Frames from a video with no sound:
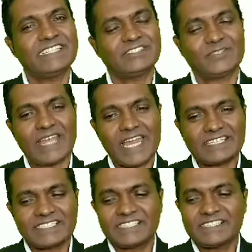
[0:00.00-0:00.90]
So
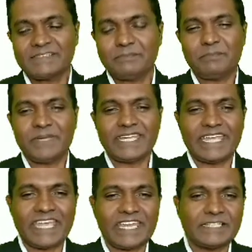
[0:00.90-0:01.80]
let's
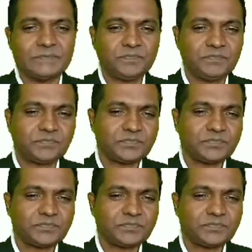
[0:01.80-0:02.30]
begin.